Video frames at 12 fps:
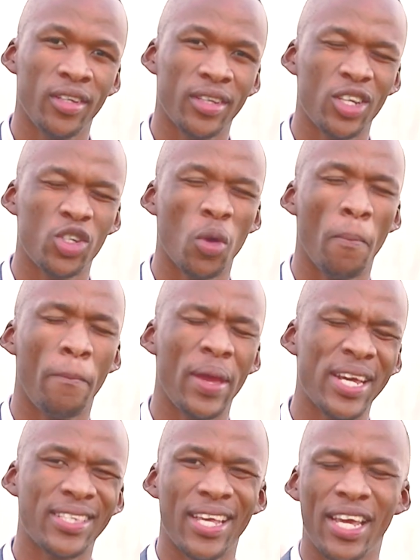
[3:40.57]
that your
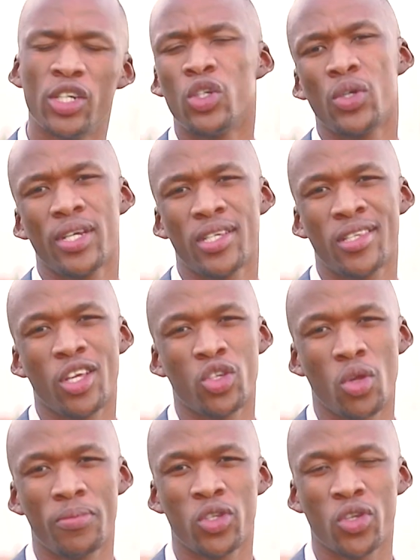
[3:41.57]
best interest is
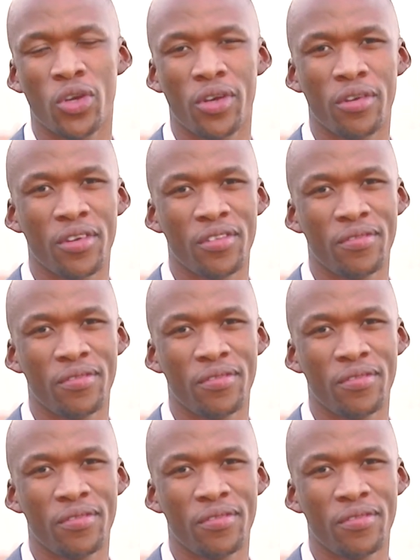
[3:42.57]
observed.